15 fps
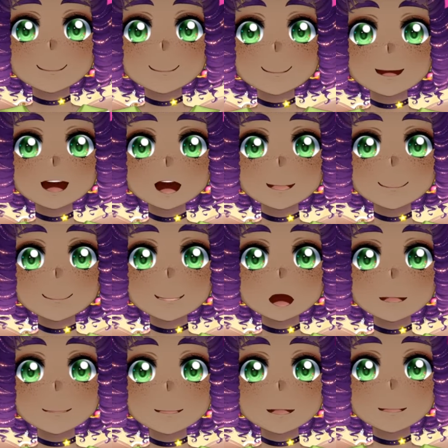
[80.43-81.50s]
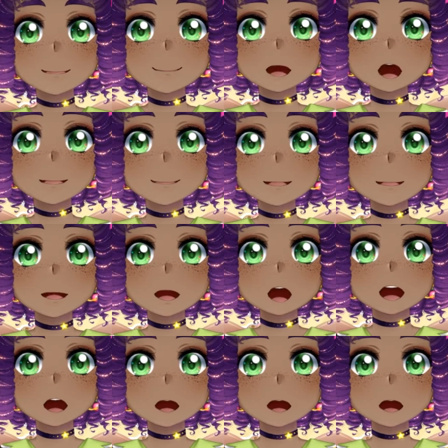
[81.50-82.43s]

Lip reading: yeah, so it's a bit scrappy do.